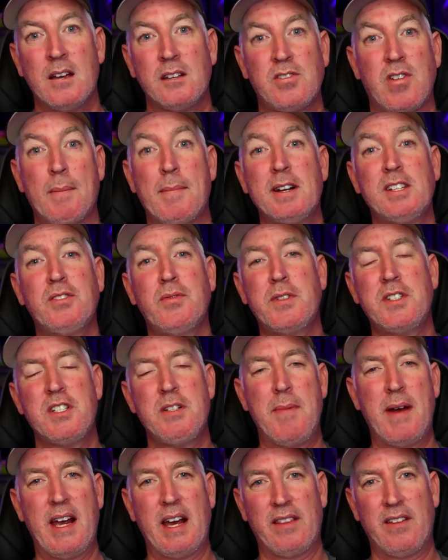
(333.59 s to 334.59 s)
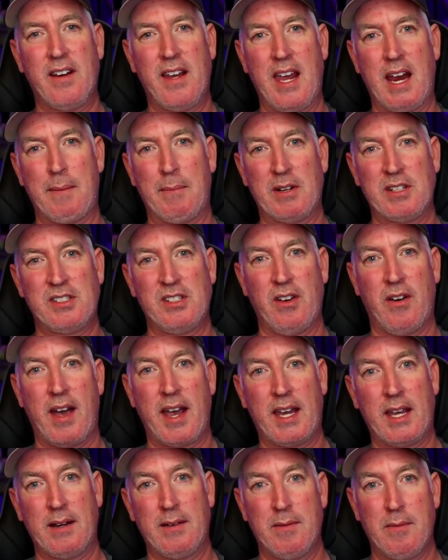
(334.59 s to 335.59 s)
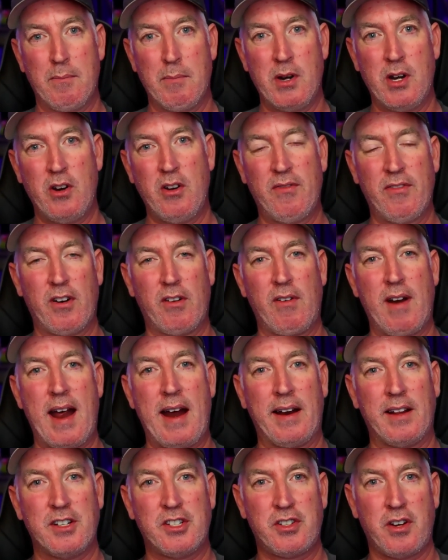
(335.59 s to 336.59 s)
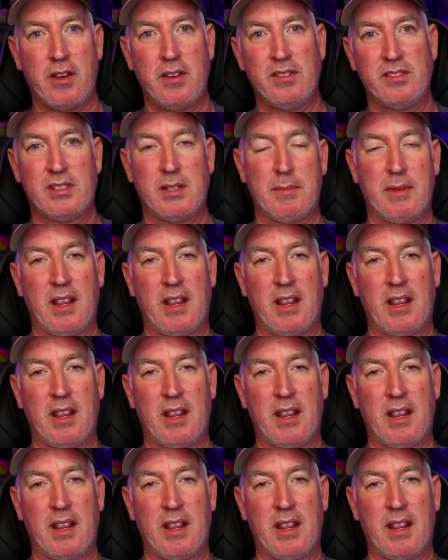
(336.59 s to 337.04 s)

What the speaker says: So I'm gonna switch to my other camera so I can maneuver around and show you some